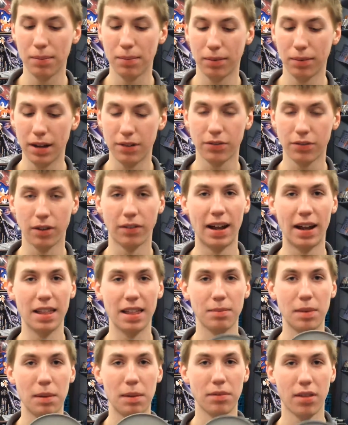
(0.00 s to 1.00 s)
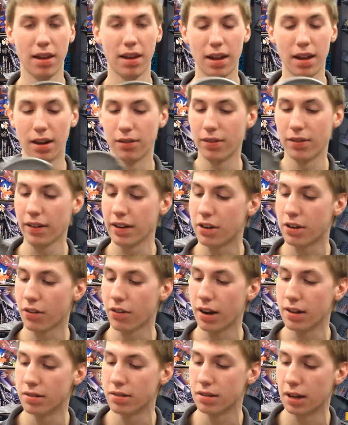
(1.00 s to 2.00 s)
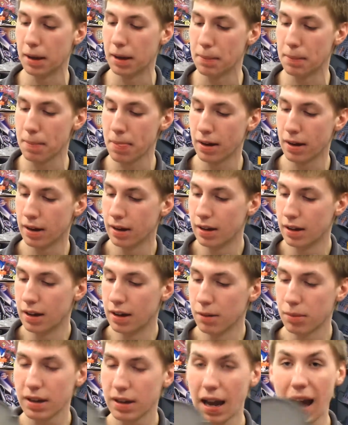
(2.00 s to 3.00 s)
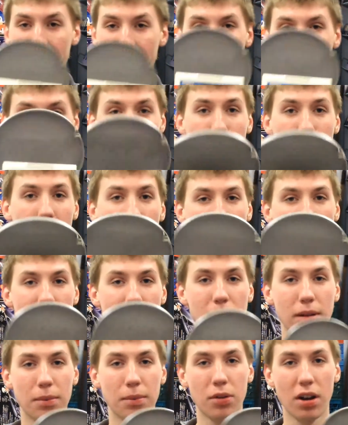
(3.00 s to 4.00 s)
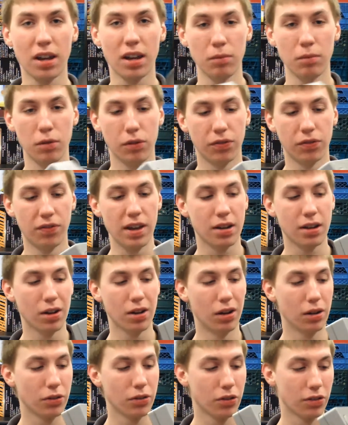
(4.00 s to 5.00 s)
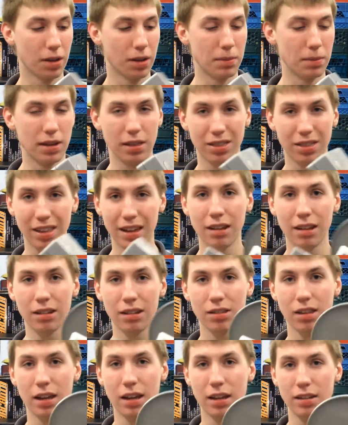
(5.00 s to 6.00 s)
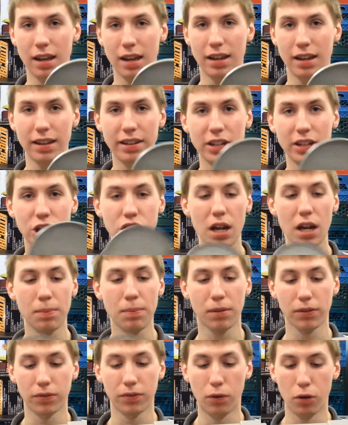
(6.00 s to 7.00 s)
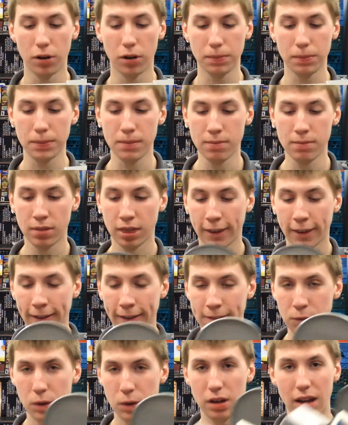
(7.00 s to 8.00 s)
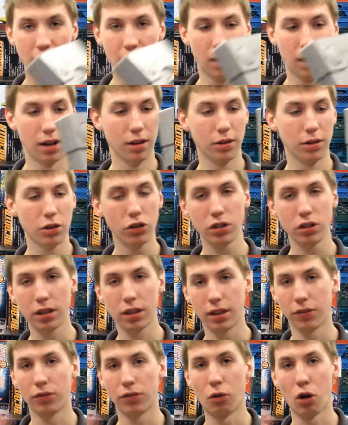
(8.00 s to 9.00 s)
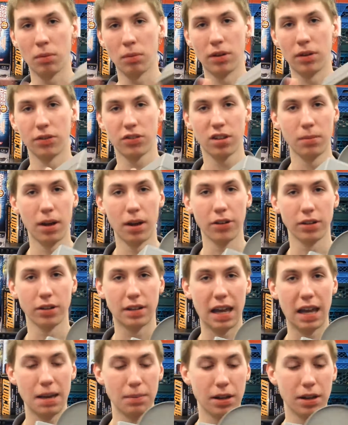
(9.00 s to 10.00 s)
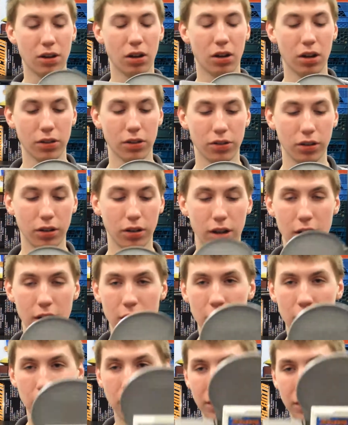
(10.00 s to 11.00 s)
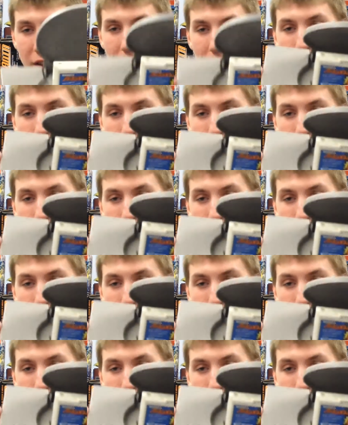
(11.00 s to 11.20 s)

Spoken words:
I played for a random game today, a very crazy game. But yeah, this is what I mean when I'm talking about fake consoles. I mean, things, they can take any shape or form, usually the form of some other gaming console, but